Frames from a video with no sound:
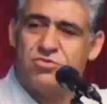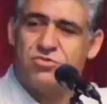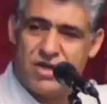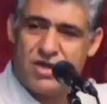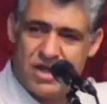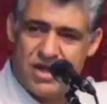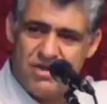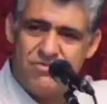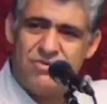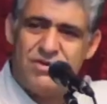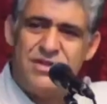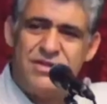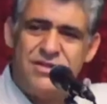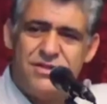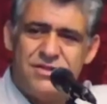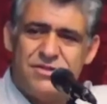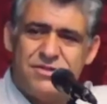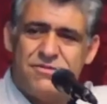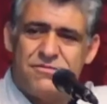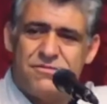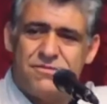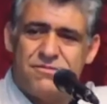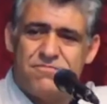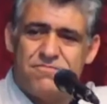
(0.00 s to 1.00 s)
heaven
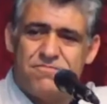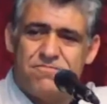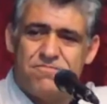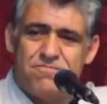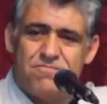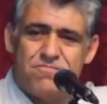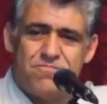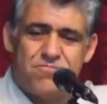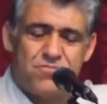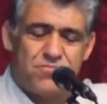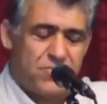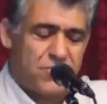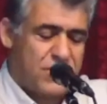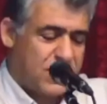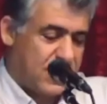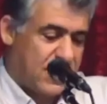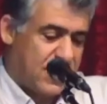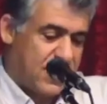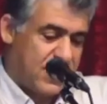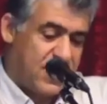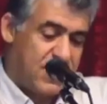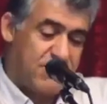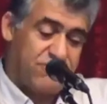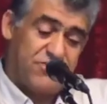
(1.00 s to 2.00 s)

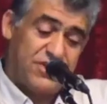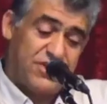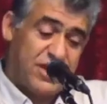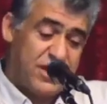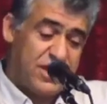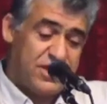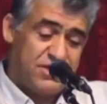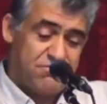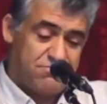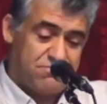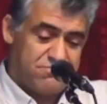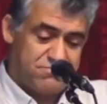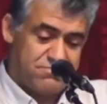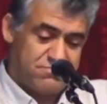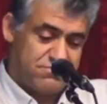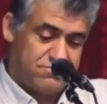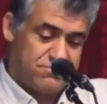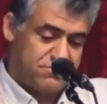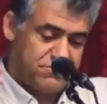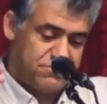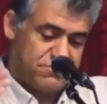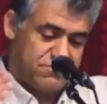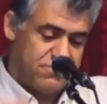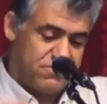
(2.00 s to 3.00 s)
if they
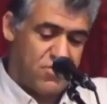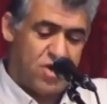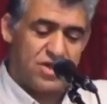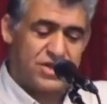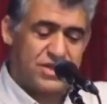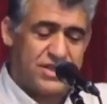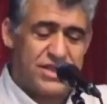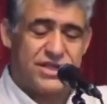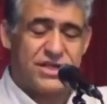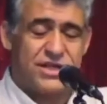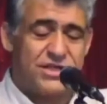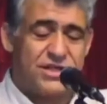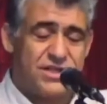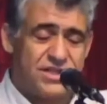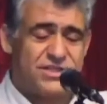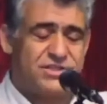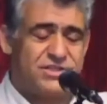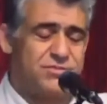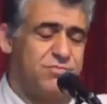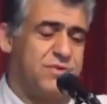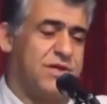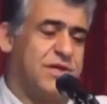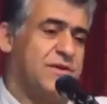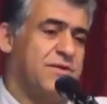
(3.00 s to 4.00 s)
martyr in this way.
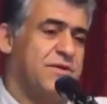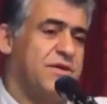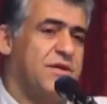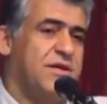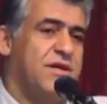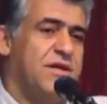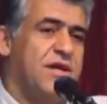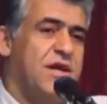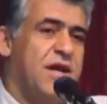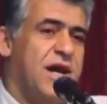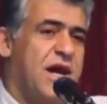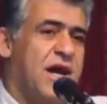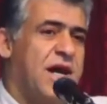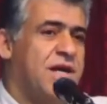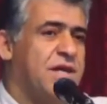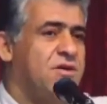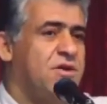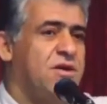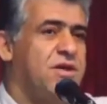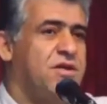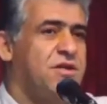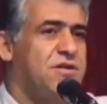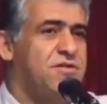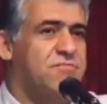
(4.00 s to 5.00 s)
And I
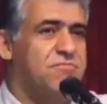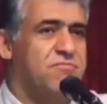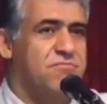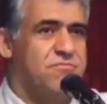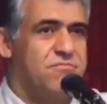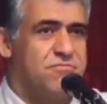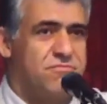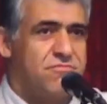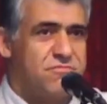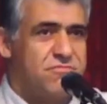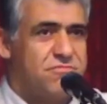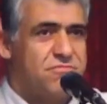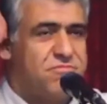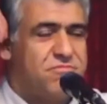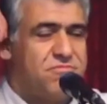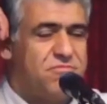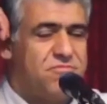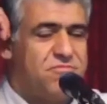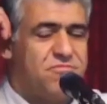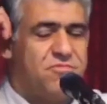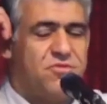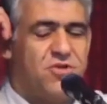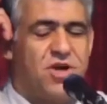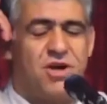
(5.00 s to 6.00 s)

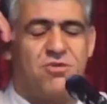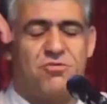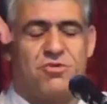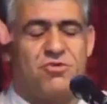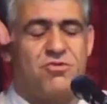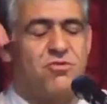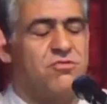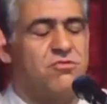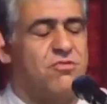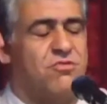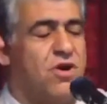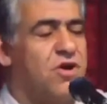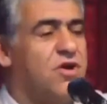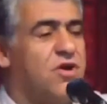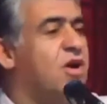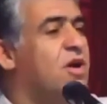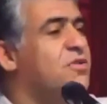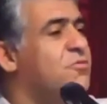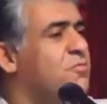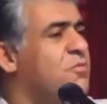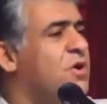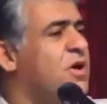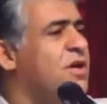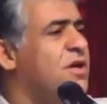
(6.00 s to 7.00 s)
thought, oh, I got
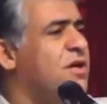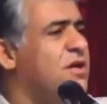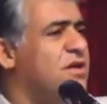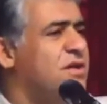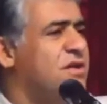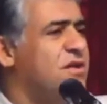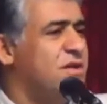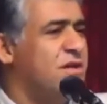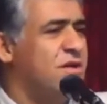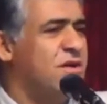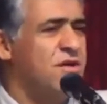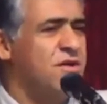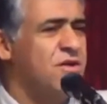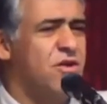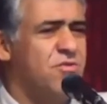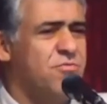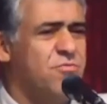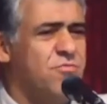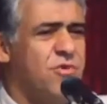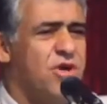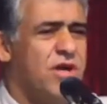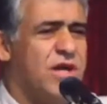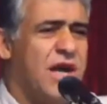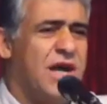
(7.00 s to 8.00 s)
my, I got my
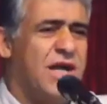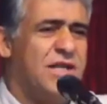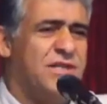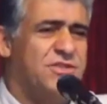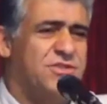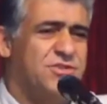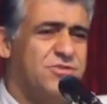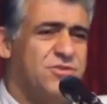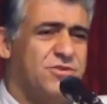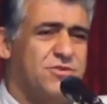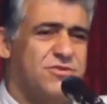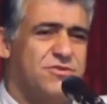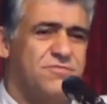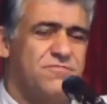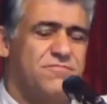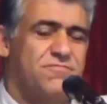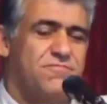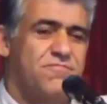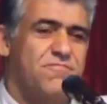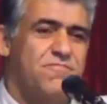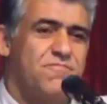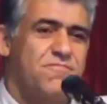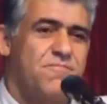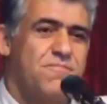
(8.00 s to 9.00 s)
answer.
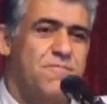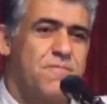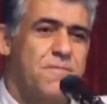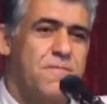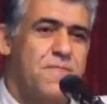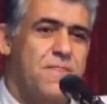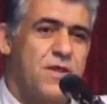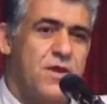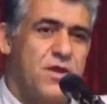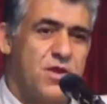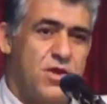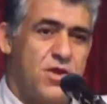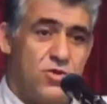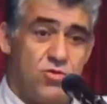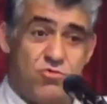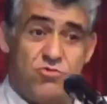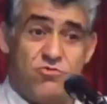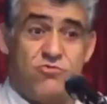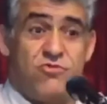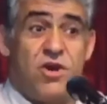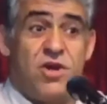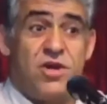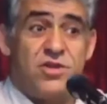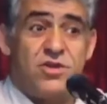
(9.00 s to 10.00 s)
To
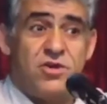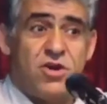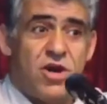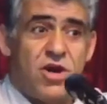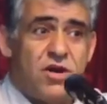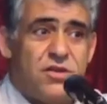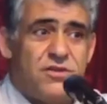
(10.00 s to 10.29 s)
find God,